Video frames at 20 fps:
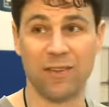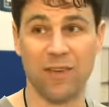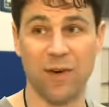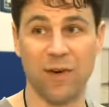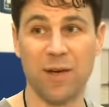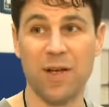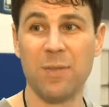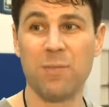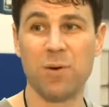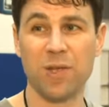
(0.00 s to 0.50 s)
So
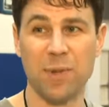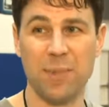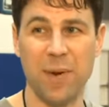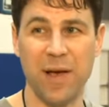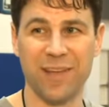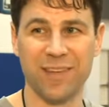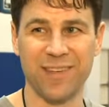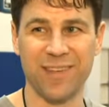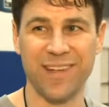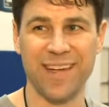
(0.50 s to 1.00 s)
put the
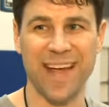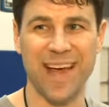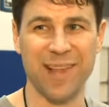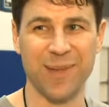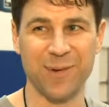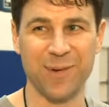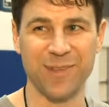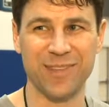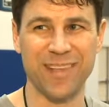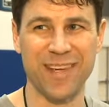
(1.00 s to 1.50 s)
puzzle
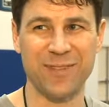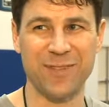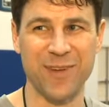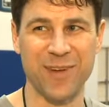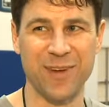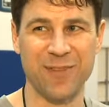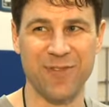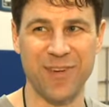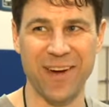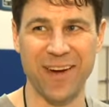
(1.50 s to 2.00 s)
together. We'll see if you
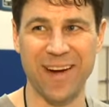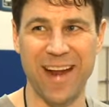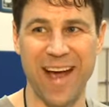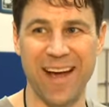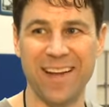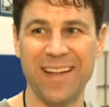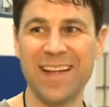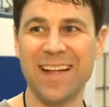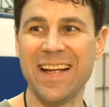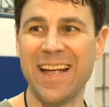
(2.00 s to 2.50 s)
can figure it out.